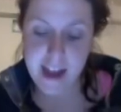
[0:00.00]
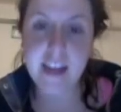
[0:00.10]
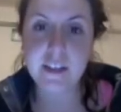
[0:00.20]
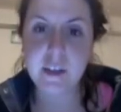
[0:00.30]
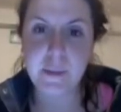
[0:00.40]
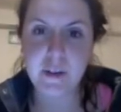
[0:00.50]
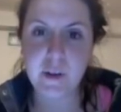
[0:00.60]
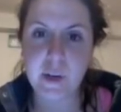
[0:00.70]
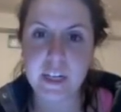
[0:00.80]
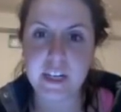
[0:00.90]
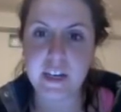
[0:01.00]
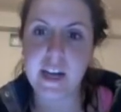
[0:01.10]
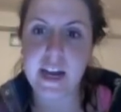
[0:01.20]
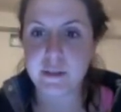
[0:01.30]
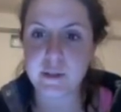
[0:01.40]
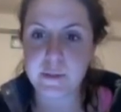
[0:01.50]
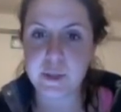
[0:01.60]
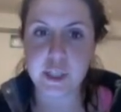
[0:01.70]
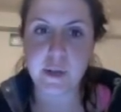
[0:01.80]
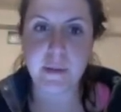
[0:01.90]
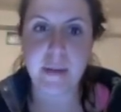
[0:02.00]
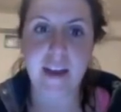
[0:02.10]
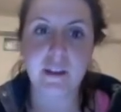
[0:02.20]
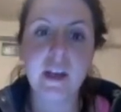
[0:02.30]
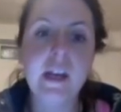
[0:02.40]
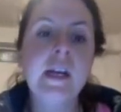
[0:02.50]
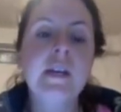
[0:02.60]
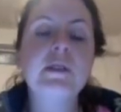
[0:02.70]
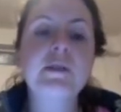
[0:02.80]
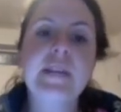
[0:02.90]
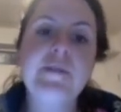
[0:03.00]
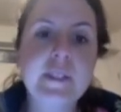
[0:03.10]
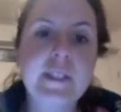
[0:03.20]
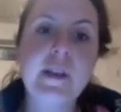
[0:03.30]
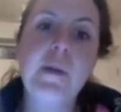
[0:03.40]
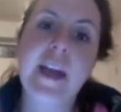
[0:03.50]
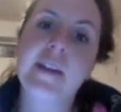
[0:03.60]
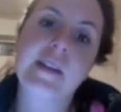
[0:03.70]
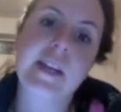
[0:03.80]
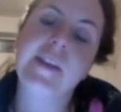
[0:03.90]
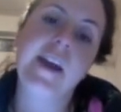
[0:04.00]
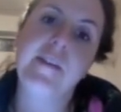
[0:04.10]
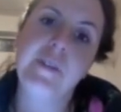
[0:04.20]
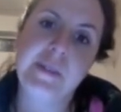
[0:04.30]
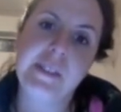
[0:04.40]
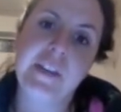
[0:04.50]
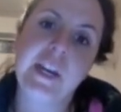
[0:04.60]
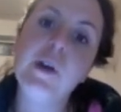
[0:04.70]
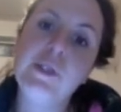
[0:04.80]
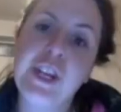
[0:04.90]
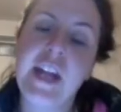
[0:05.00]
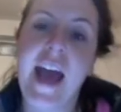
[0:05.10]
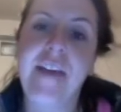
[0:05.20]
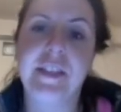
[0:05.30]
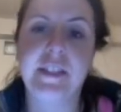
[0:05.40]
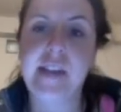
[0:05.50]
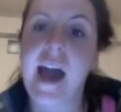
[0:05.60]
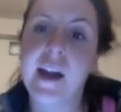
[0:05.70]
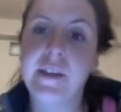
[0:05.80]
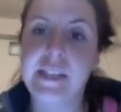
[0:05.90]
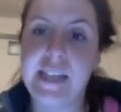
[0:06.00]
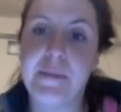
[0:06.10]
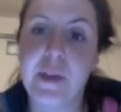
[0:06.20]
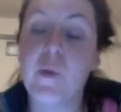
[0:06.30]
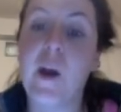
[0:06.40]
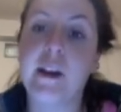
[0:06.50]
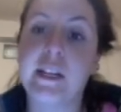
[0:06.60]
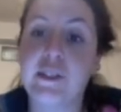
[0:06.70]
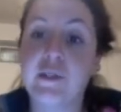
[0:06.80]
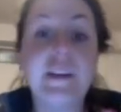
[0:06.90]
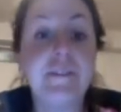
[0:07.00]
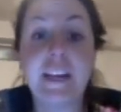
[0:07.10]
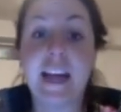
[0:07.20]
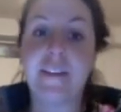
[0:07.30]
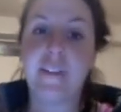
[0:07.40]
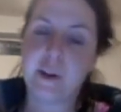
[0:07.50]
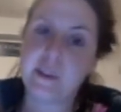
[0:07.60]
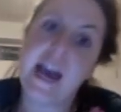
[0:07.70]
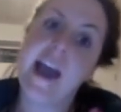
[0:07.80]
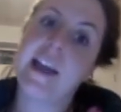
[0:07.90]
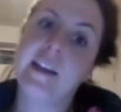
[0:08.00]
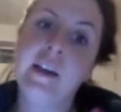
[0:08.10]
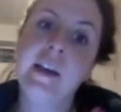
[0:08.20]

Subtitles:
I had a little bit recorded and cut out, so I'm just going back. So San Francisco Bay is an inlet of the Pacific Ocean. At the dock, the depth of the water is 3 feet at low tide,